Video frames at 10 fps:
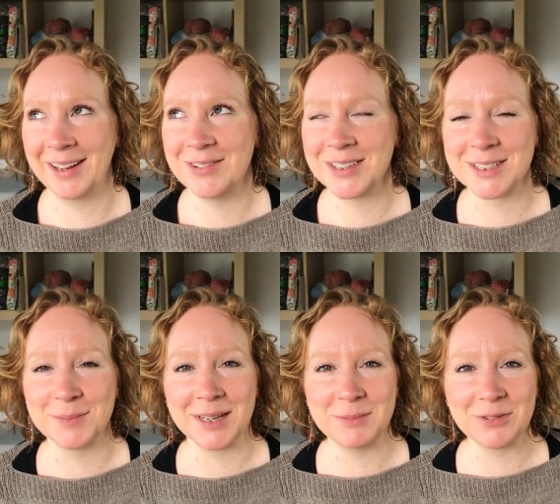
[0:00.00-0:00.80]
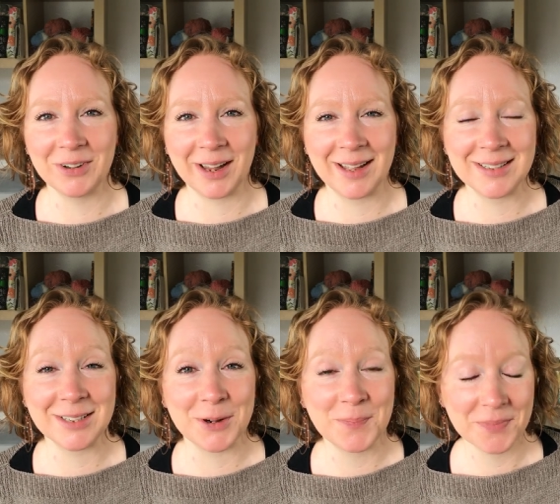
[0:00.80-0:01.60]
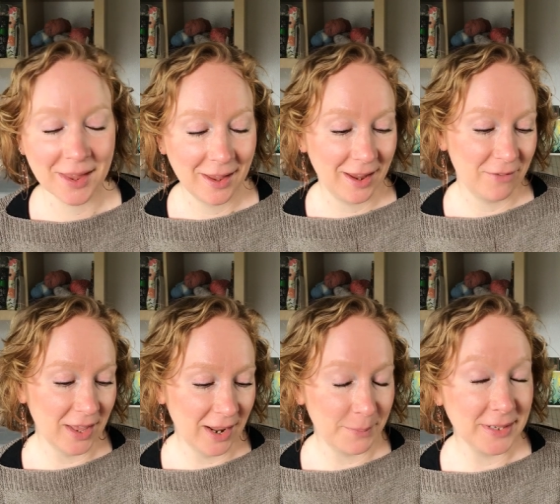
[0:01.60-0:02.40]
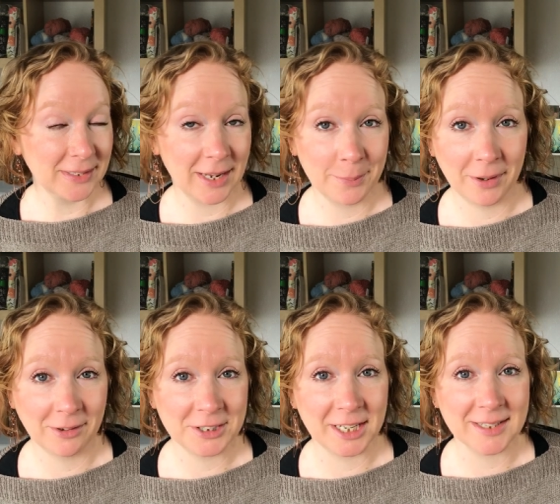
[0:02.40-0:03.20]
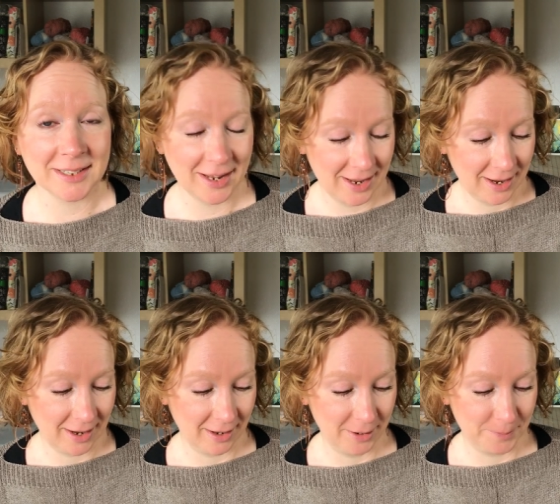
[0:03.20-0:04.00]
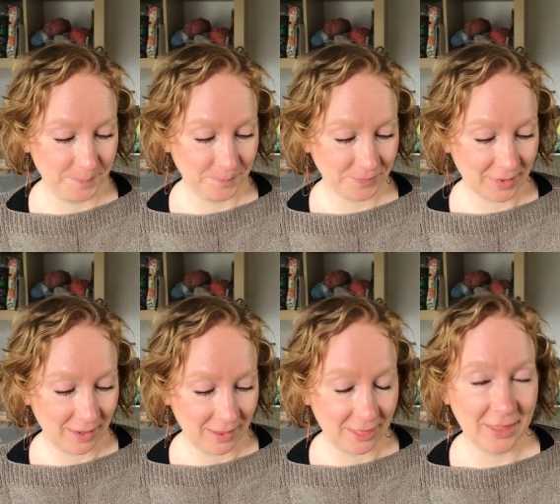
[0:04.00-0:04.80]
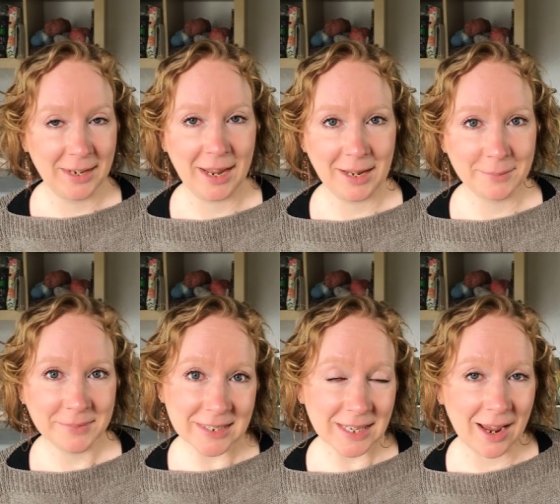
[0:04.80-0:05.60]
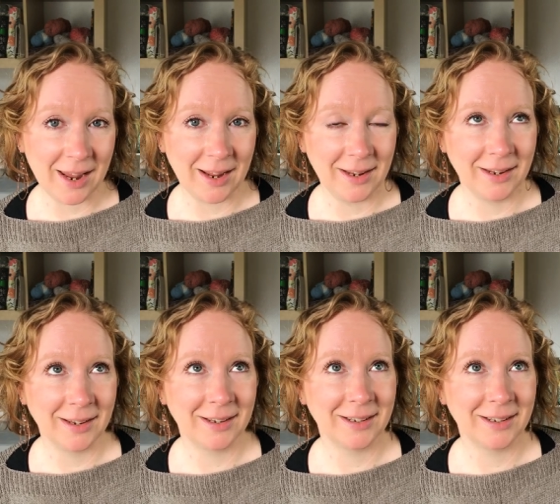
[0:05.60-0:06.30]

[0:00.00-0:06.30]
I will sometimes forget. So if that happens, I apologize. Um, the names I